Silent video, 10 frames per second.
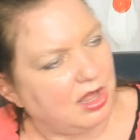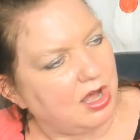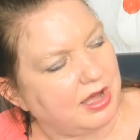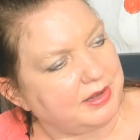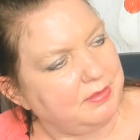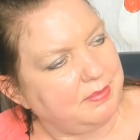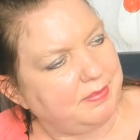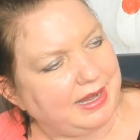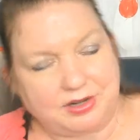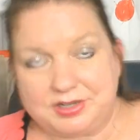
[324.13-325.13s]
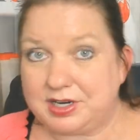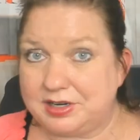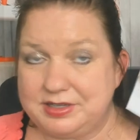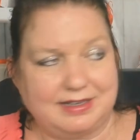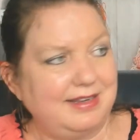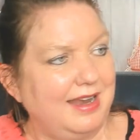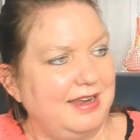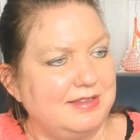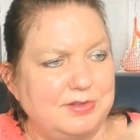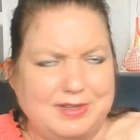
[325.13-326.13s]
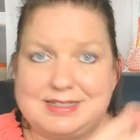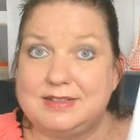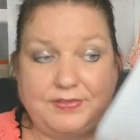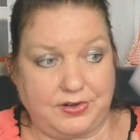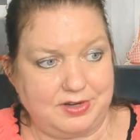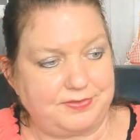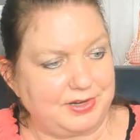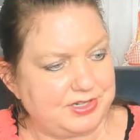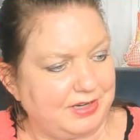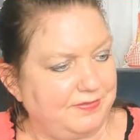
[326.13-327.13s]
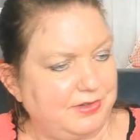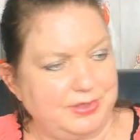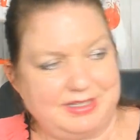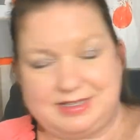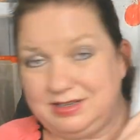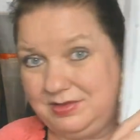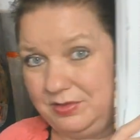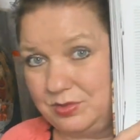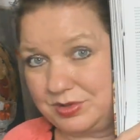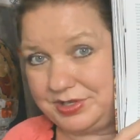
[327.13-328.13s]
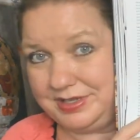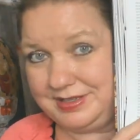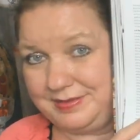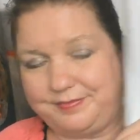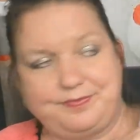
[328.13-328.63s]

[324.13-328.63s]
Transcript: Autumn pear tart tatin. So this is very French influenced. Gorgeous.